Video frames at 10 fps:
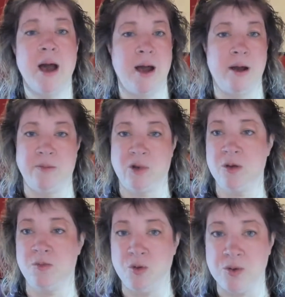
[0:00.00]
Um,
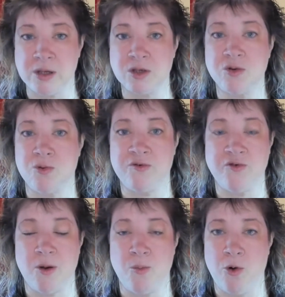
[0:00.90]
commuting to and
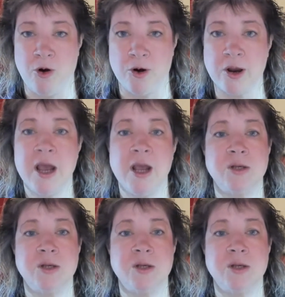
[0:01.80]
from work,